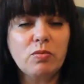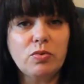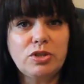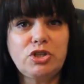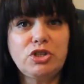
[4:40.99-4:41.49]

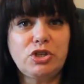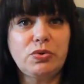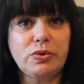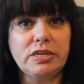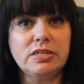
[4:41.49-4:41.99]
What you
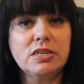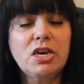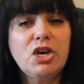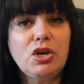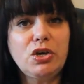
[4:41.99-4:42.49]
do is
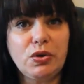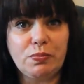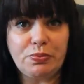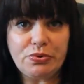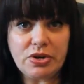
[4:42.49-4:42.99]

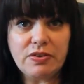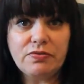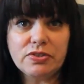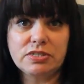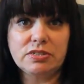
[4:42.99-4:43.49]
you pray
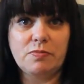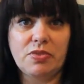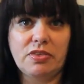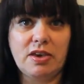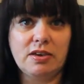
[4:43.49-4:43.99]
for
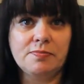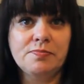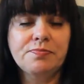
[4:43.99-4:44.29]
something